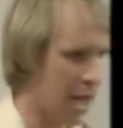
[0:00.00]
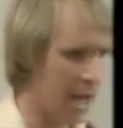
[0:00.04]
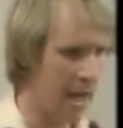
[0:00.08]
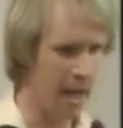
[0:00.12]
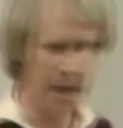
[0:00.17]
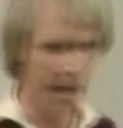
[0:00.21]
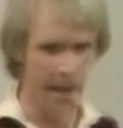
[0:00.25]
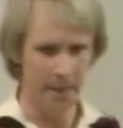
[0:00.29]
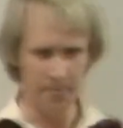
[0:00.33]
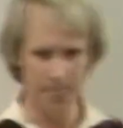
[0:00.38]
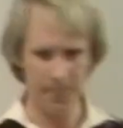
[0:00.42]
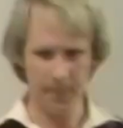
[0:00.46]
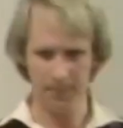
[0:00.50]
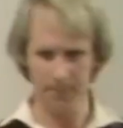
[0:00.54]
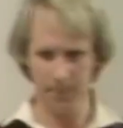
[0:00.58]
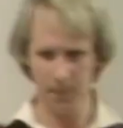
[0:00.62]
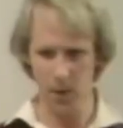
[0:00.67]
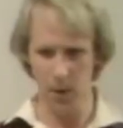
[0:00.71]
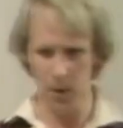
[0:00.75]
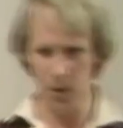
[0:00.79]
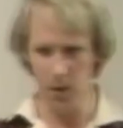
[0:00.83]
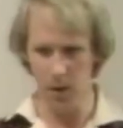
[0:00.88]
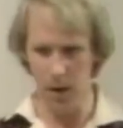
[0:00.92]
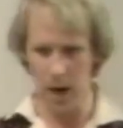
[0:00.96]
there were other
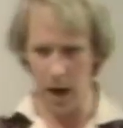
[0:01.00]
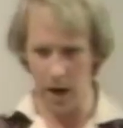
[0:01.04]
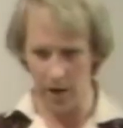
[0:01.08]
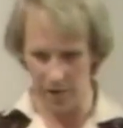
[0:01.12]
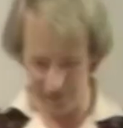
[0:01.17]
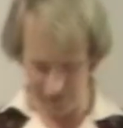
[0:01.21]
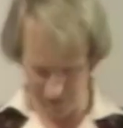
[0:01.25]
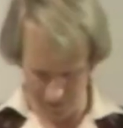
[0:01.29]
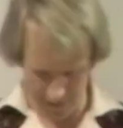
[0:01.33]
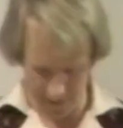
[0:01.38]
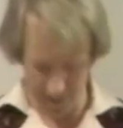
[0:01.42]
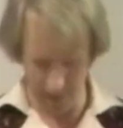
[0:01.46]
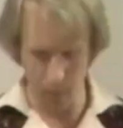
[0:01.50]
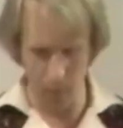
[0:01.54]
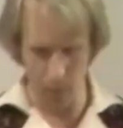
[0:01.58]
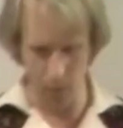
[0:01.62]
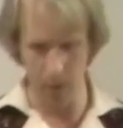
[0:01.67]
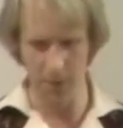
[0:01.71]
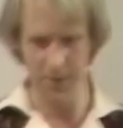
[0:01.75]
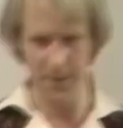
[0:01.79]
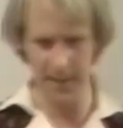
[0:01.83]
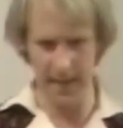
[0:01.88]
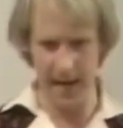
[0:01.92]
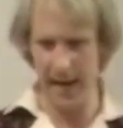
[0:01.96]
shows pushing the
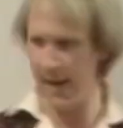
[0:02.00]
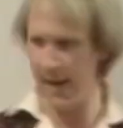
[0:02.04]
limits of